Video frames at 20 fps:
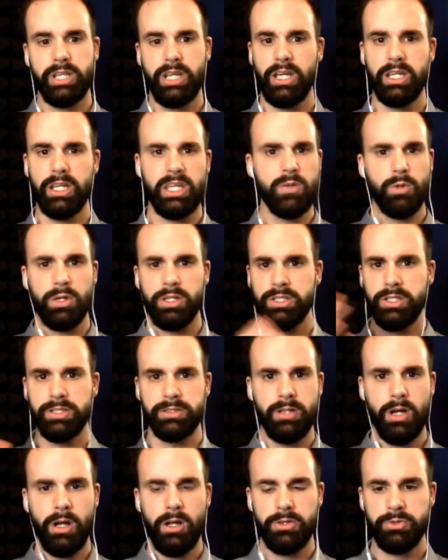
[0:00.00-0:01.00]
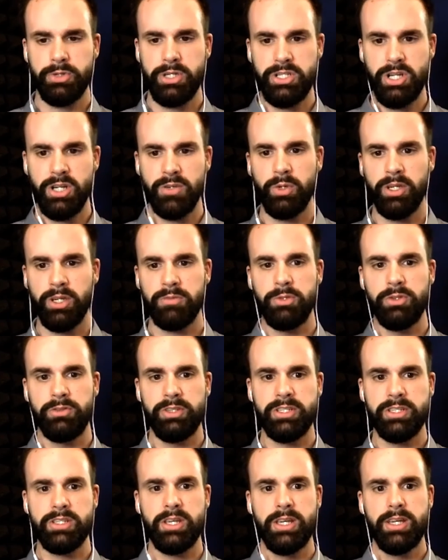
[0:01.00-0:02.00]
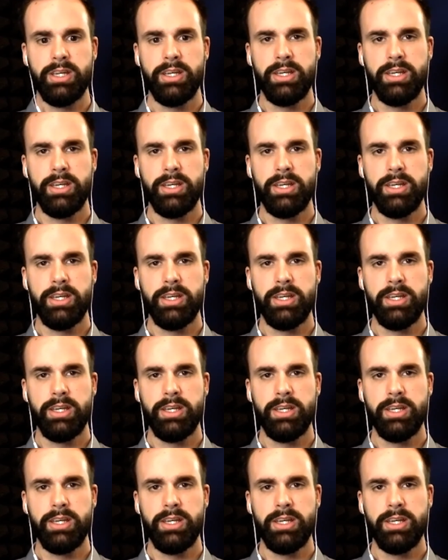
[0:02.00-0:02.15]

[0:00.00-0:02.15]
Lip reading: Yeah, he worked on all 3 John Wick movies.